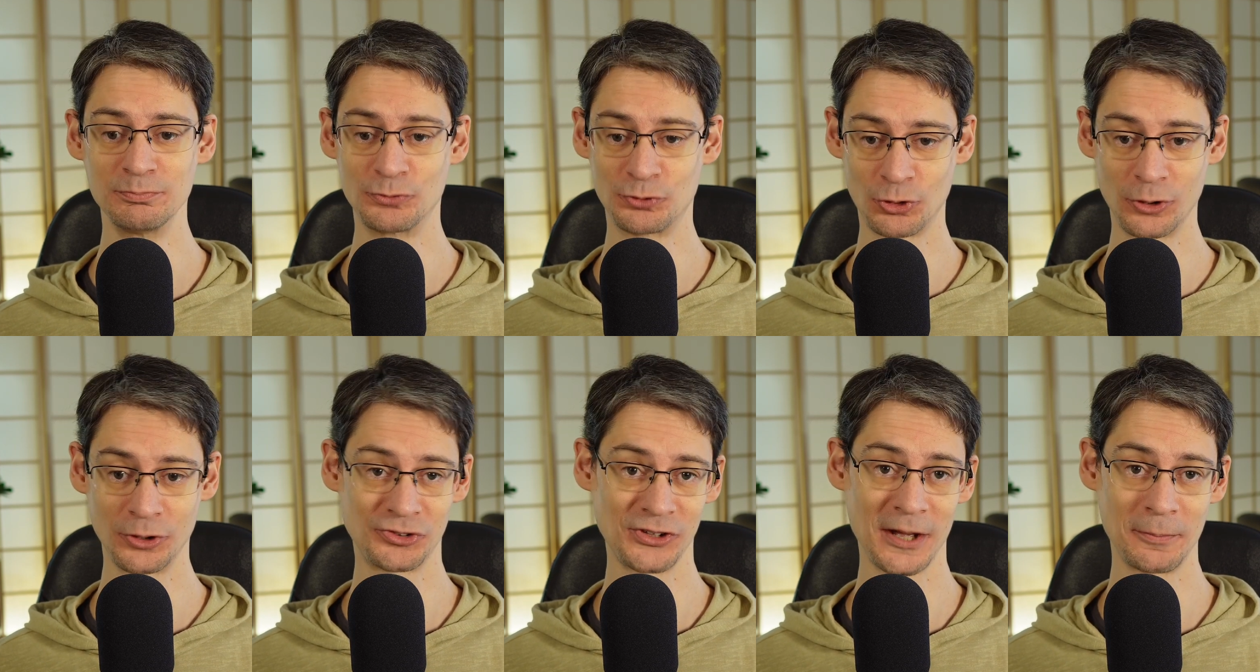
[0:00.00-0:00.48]

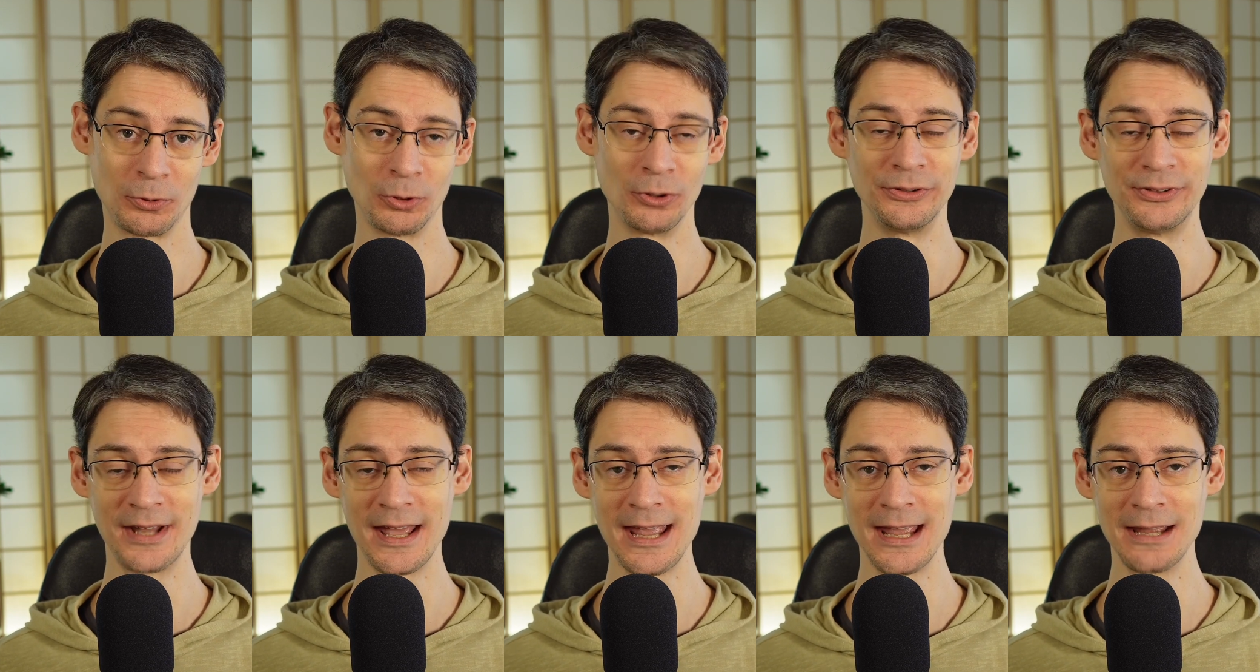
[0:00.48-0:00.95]
for example,
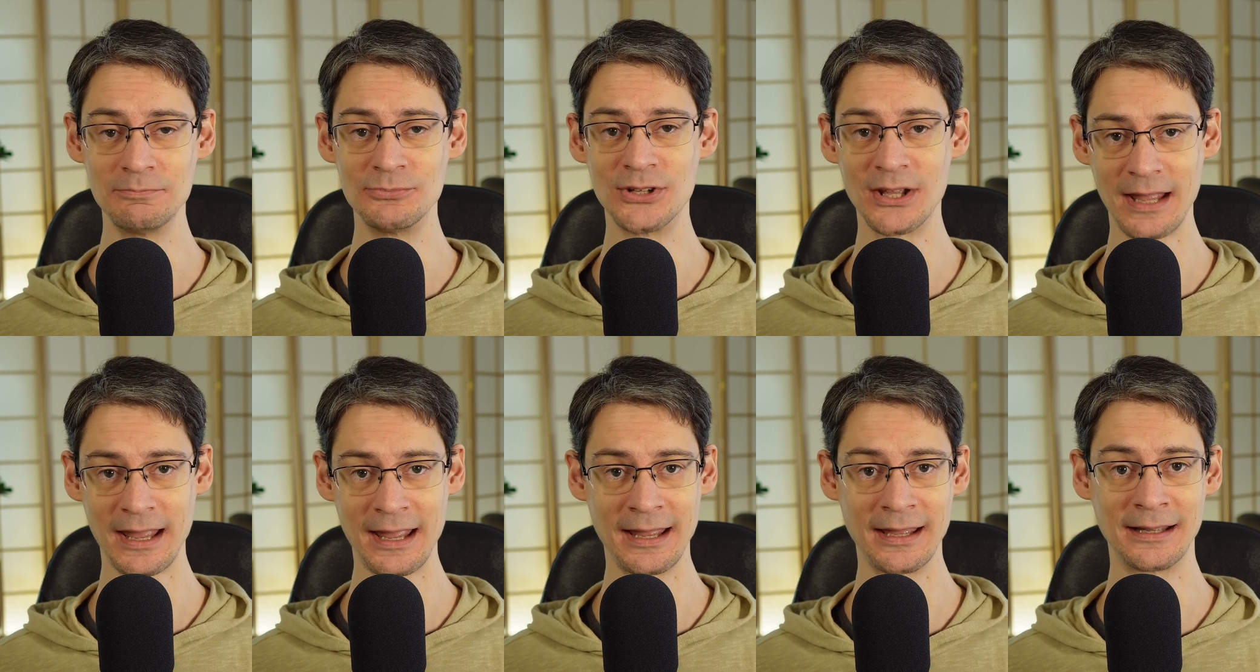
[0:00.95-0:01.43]

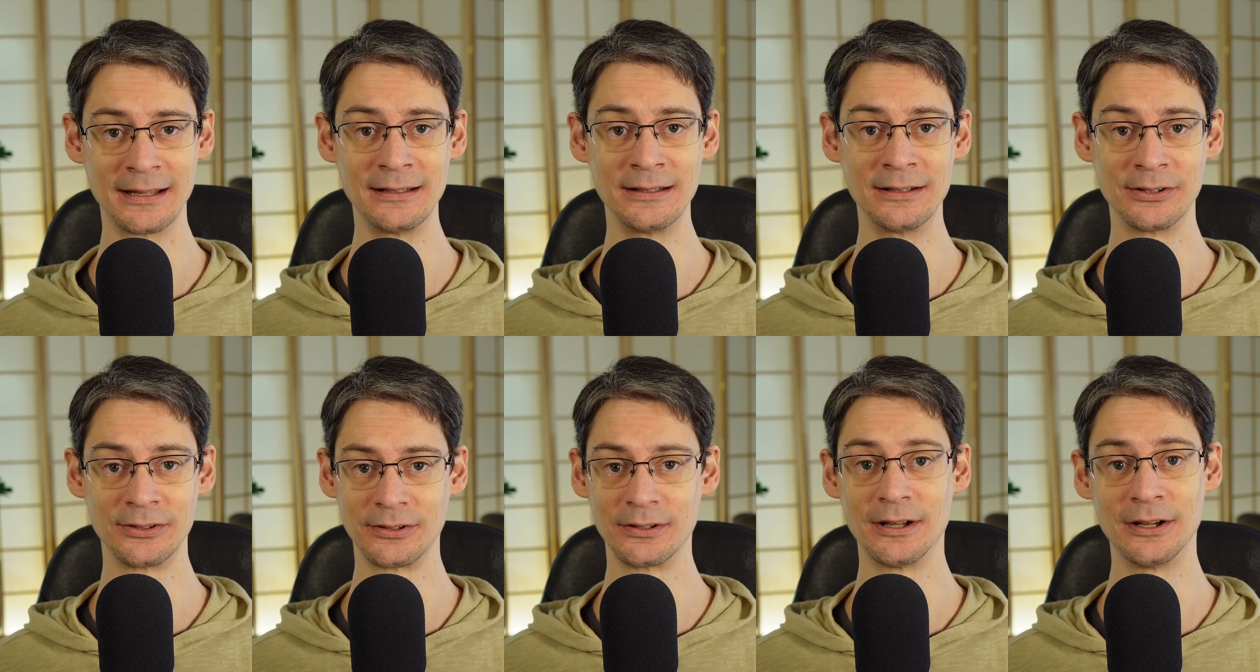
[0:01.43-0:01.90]
named
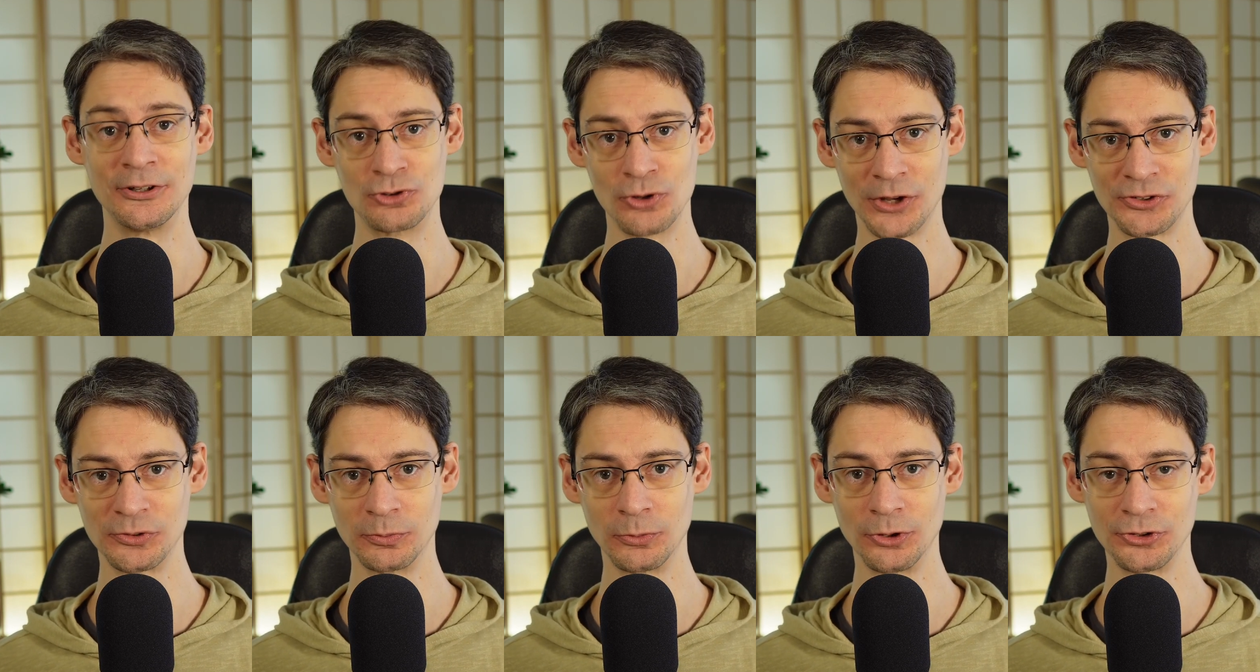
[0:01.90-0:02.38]
and
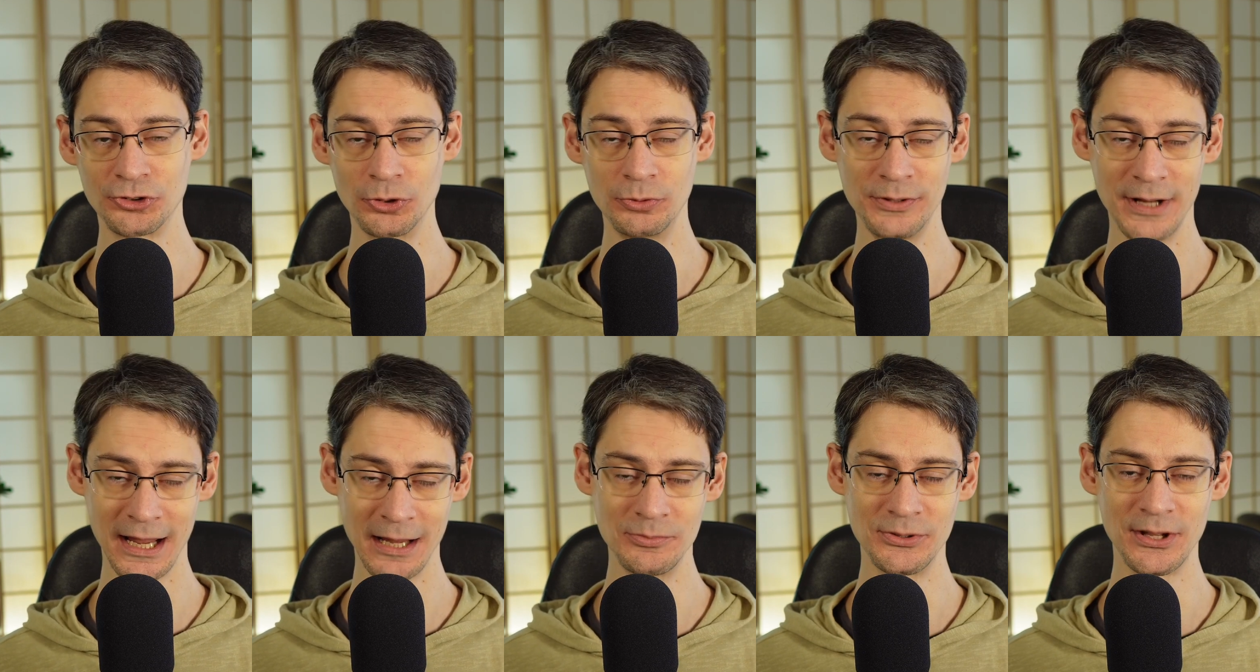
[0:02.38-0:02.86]
addressable. So
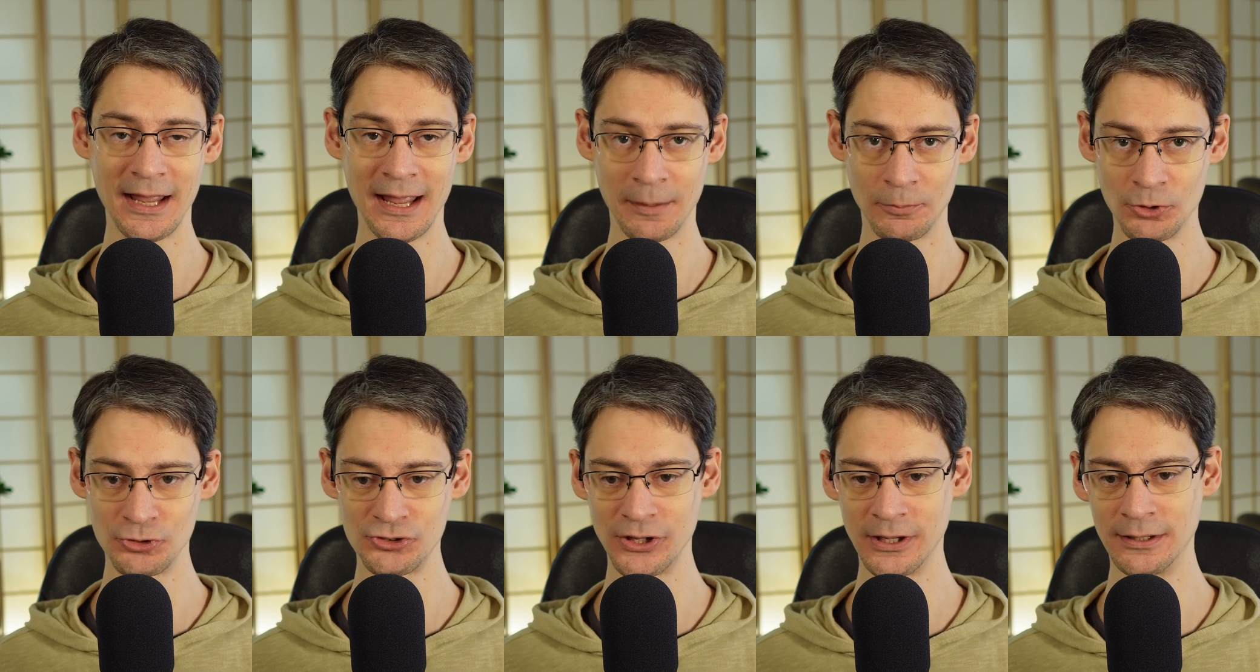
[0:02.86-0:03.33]
named
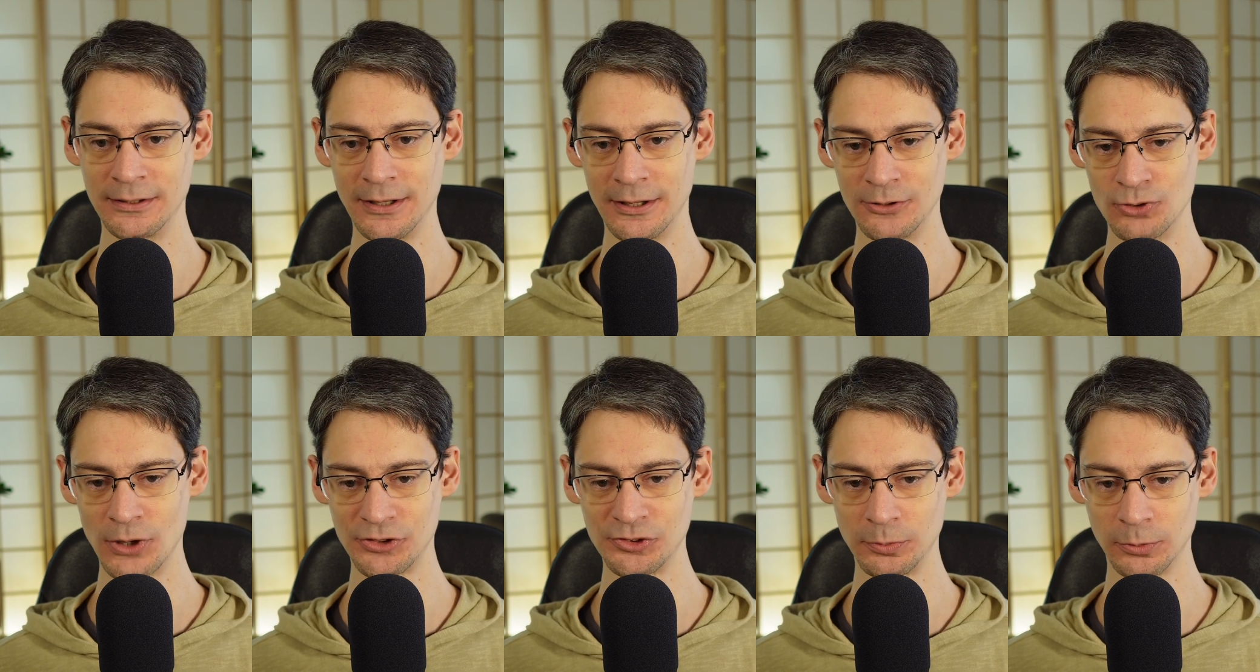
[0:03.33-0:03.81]
ampersand
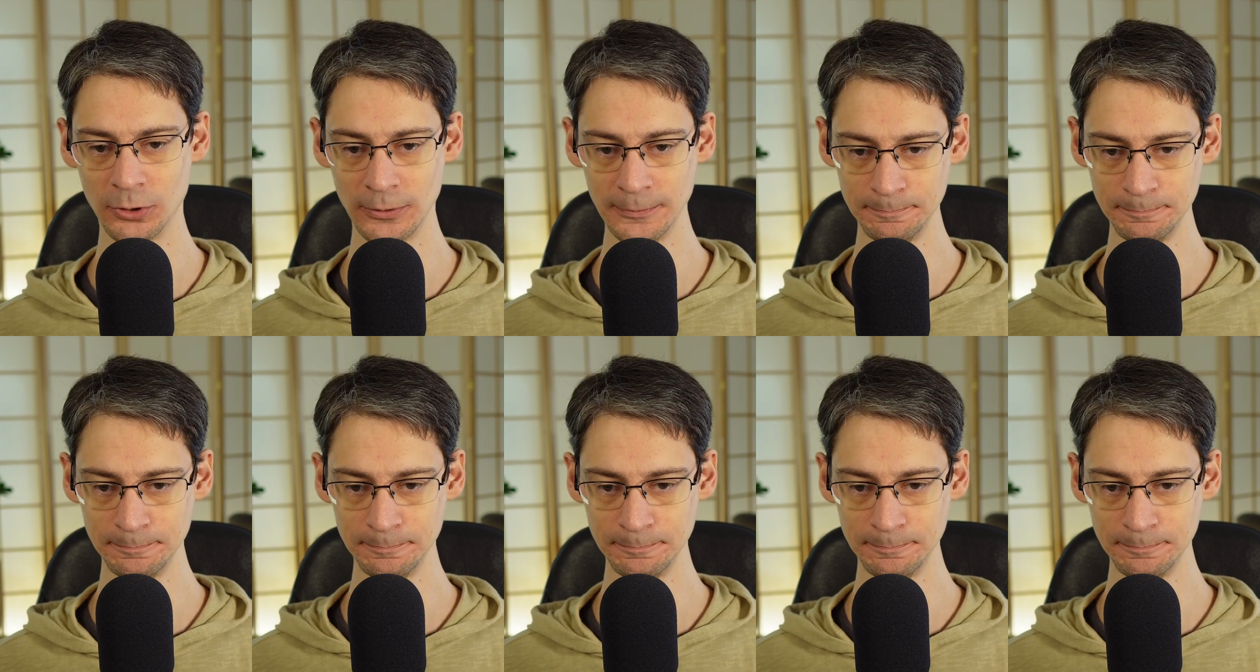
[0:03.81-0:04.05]
addressable.